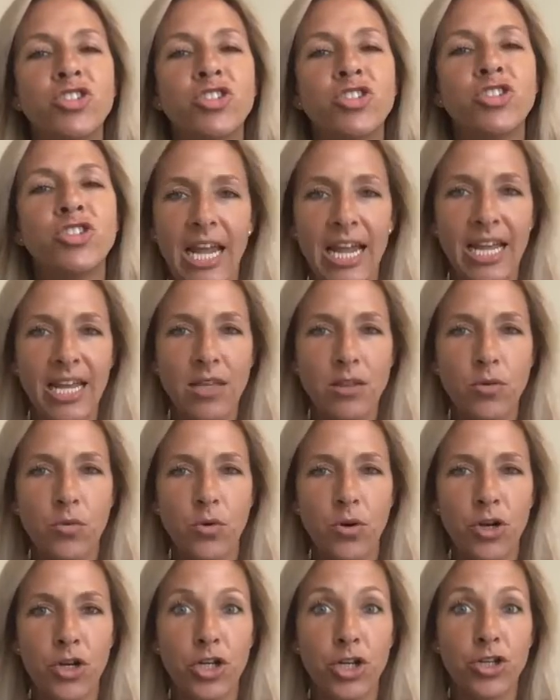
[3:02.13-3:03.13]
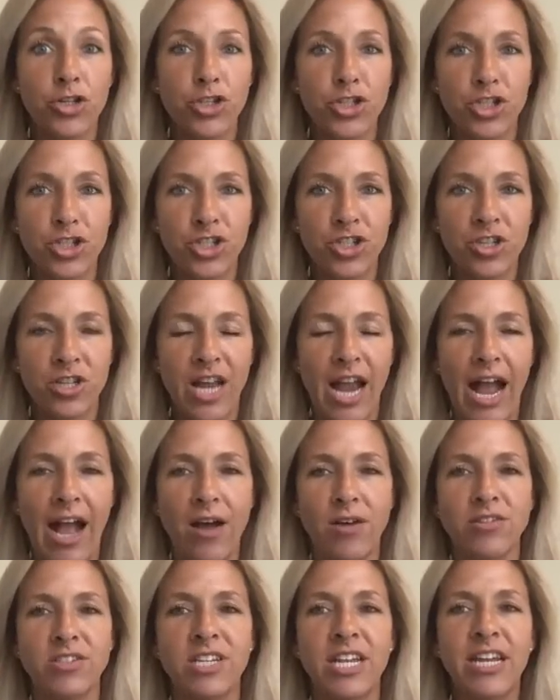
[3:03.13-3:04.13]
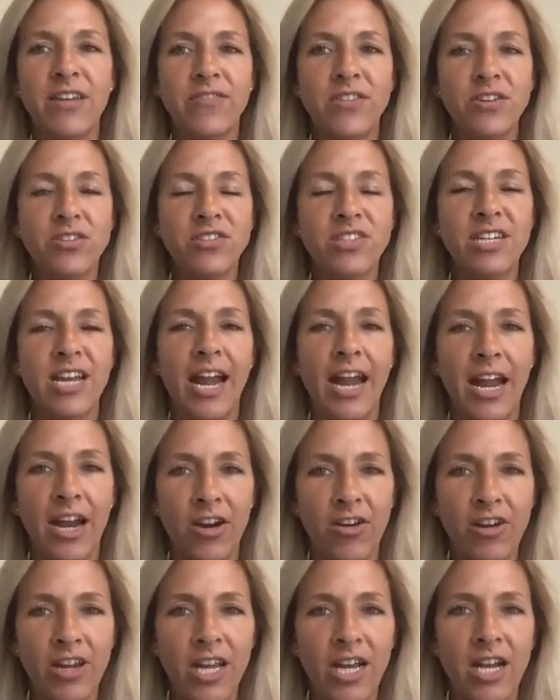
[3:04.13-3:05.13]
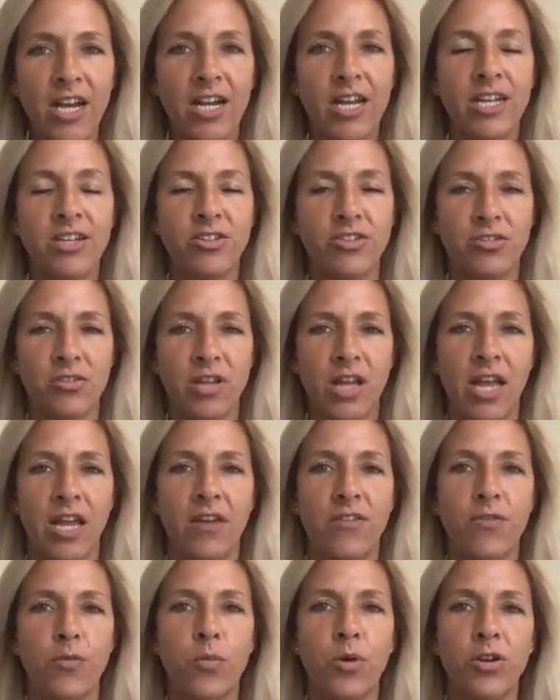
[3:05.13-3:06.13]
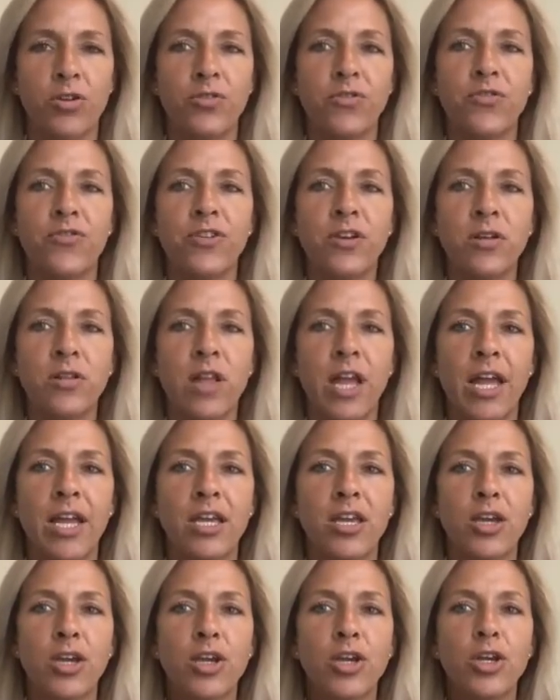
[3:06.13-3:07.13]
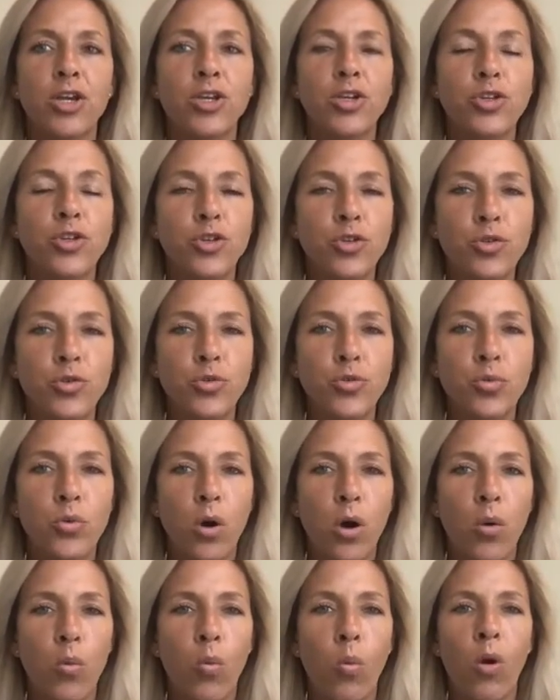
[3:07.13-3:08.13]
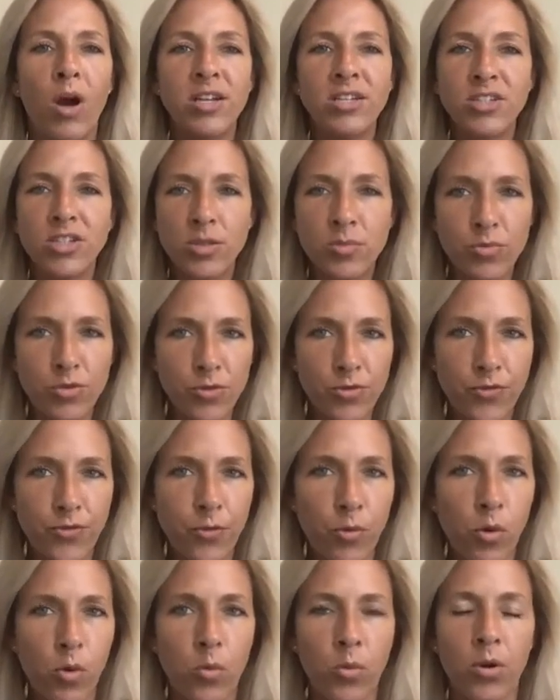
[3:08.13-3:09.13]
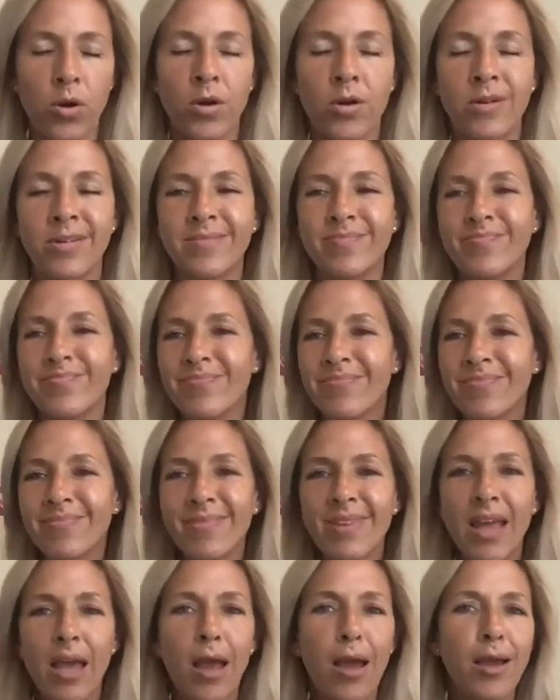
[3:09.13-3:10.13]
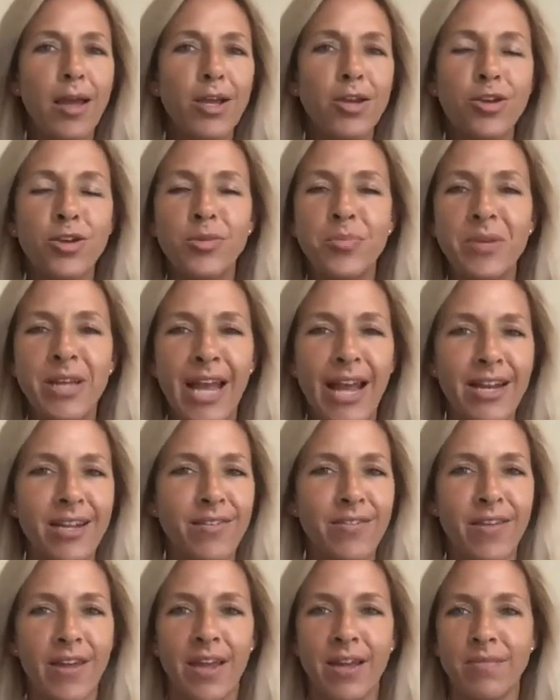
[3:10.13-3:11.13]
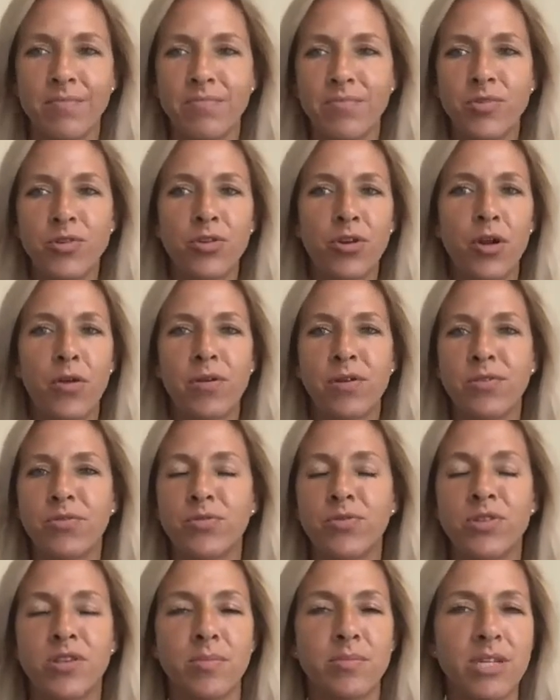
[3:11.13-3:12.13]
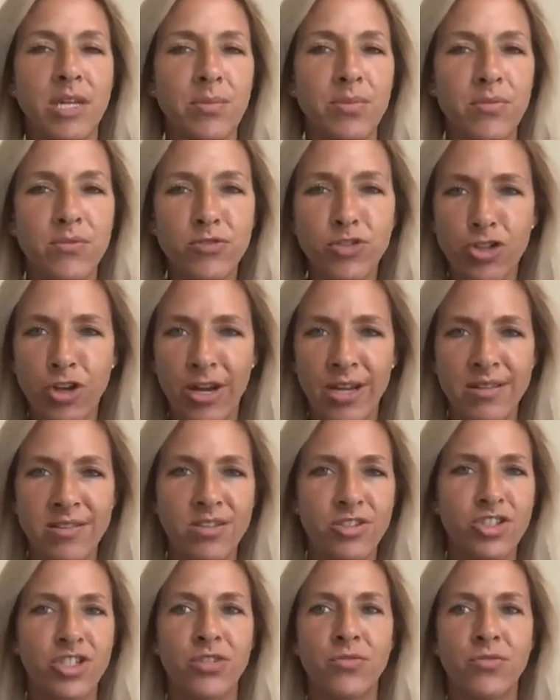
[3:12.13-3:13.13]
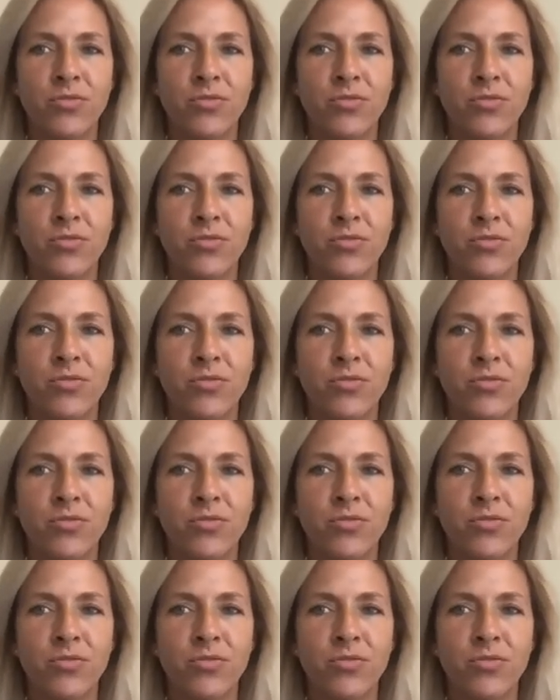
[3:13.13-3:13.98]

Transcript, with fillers: taking the word should out. If there's an area in your life where you feel like you want to move forward, it could be anything. You're going through some type of a transition right now.